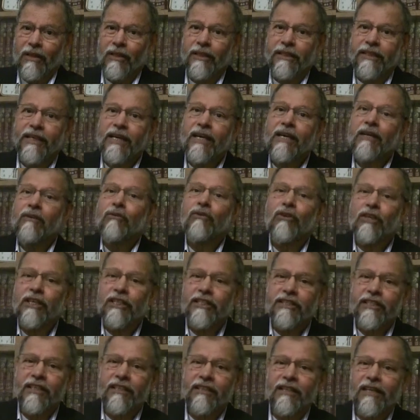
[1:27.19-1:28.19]
Their
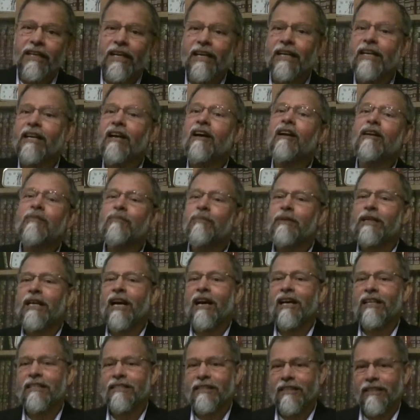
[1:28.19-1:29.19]
question cannot be
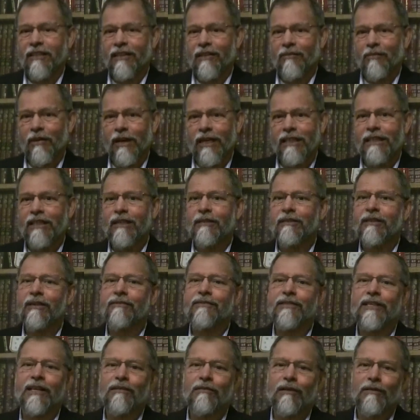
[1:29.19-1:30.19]
answered by the
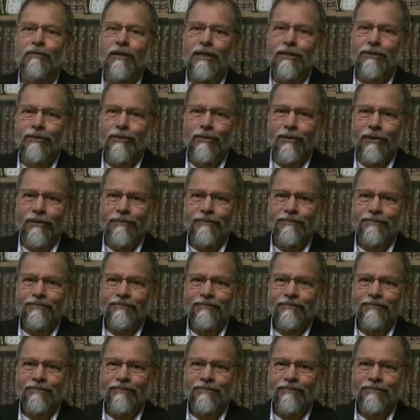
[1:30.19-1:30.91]
Tafsir bil Masur,